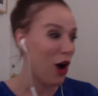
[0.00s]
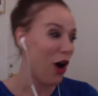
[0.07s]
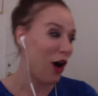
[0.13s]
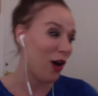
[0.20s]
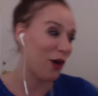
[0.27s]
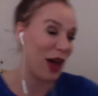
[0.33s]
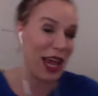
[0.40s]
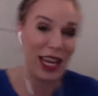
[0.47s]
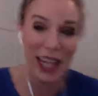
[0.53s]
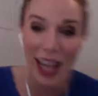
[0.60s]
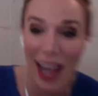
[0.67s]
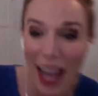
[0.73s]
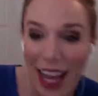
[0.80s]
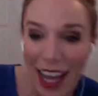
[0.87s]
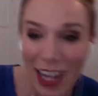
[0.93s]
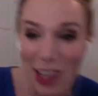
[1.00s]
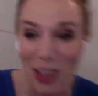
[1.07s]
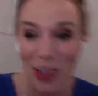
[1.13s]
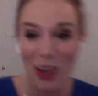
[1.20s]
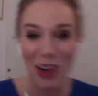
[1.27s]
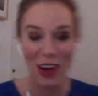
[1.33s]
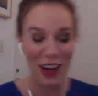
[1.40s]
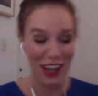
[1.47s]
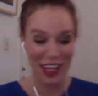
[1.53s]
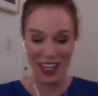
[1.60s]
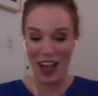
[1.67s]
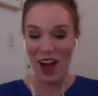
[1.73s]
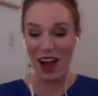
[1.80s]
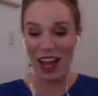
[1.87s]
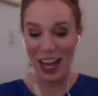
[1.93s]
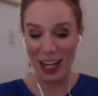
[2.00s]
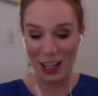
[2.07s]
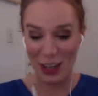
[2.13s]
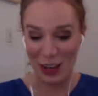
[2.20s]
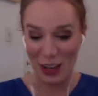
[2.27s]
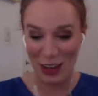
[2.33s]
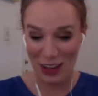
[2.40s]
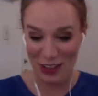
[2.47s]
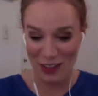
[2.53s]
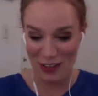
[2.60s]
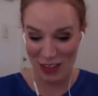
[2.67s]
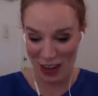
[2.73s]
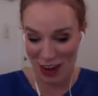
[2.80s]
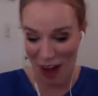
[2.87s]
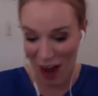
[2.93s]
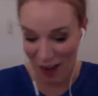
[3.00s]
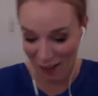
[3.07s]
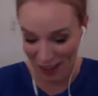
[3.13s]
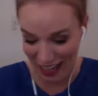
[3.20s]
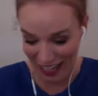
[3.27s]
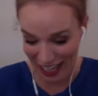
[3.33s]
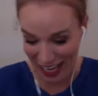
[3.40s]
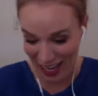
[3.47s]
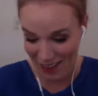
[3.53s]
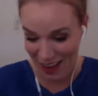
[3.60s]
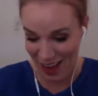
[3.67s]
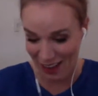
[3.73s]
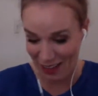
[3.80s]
Oh wait, I got to Google. Now I got to Google and figure out when it came out.